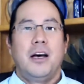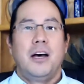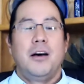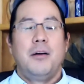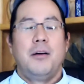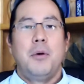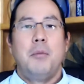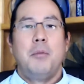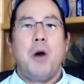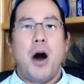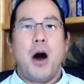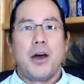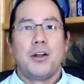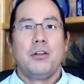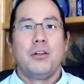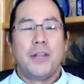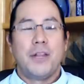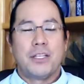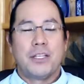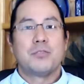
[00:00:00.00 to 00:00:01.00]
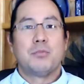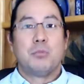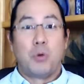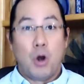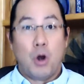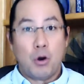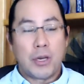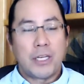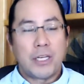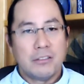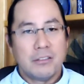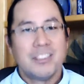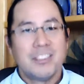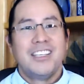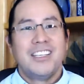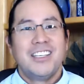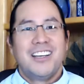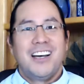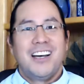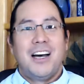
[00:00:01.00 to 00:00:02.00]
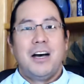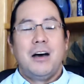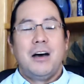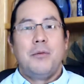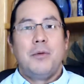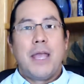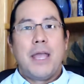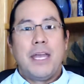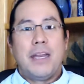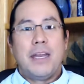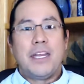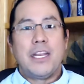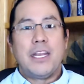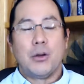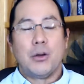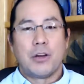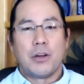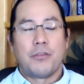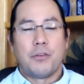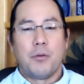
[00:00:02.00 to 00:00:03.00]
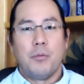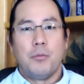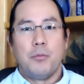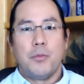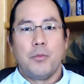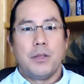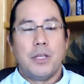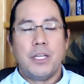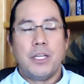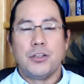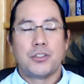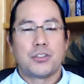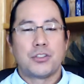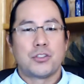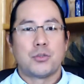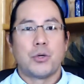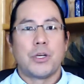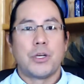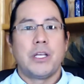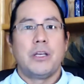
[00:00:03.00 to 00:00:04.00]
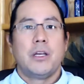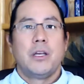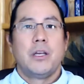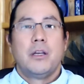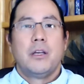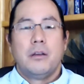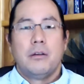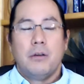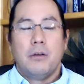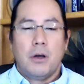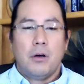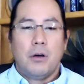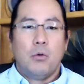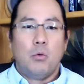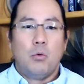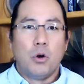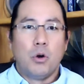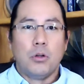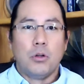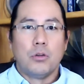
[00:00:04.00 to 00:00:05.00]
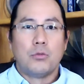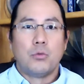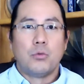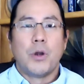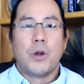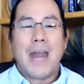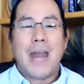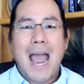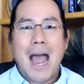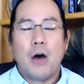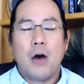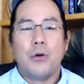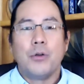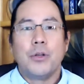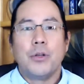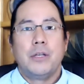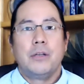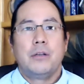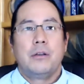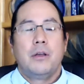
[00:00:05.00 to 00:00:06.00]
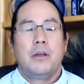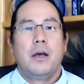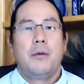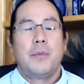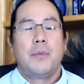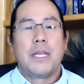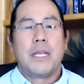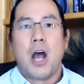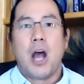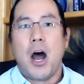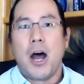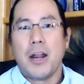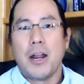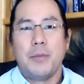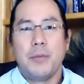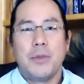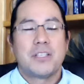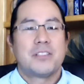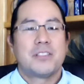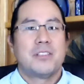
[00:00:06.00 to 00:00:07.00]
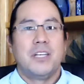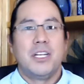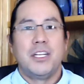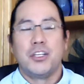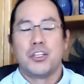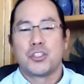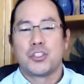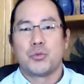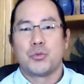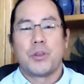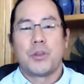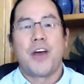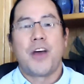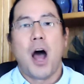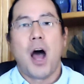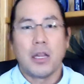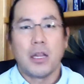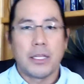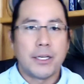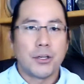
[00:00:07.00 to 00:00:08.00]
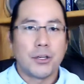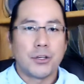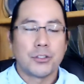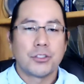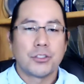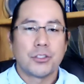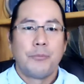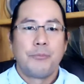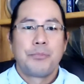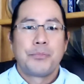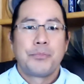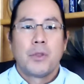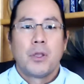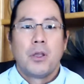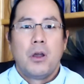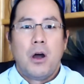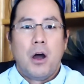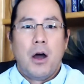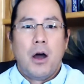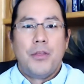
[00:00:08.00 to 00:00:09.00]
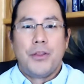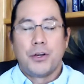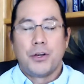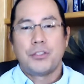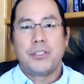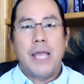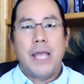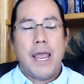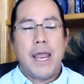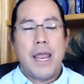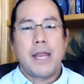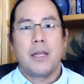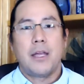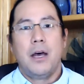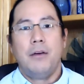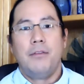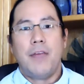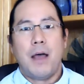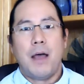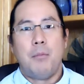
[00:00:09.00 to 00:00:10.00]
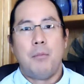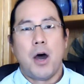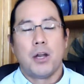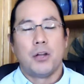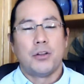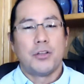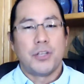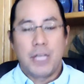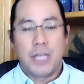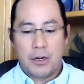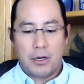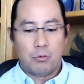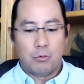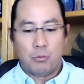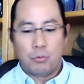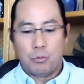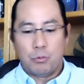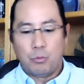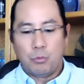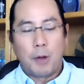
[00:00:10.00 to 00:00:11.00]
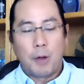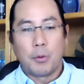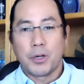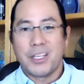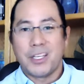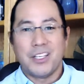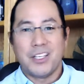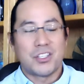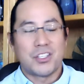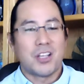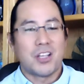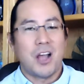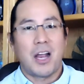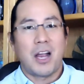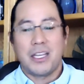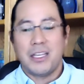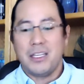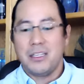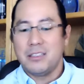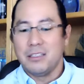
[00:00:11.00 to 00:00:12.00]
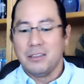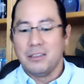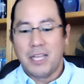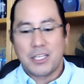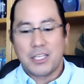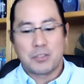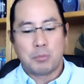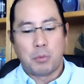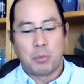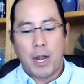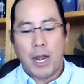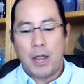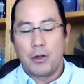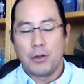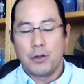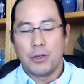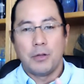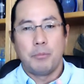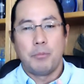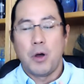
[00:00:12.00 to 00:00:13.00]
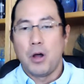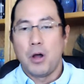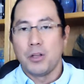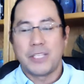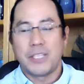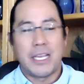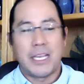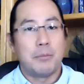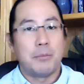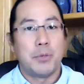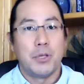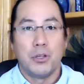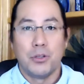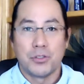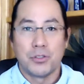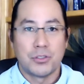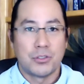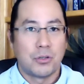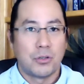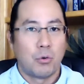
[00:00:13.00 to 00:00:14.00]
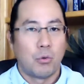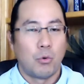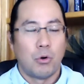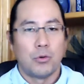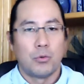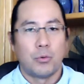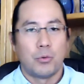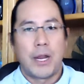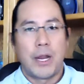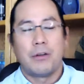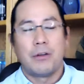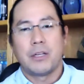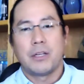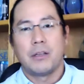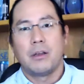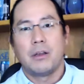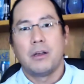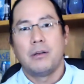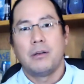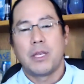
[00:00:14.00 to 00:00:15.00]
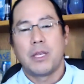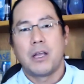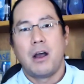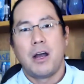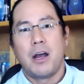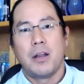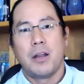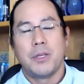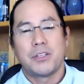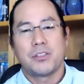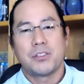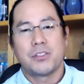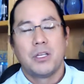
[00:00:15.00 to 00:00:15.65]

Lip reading: model that's broken, and hearing from industry world-renowned and economists and industry thought leaders on their take of that model. You got Robert Kiyosaki to Les Brown to Paul Zane Pilsner, world-renowned economist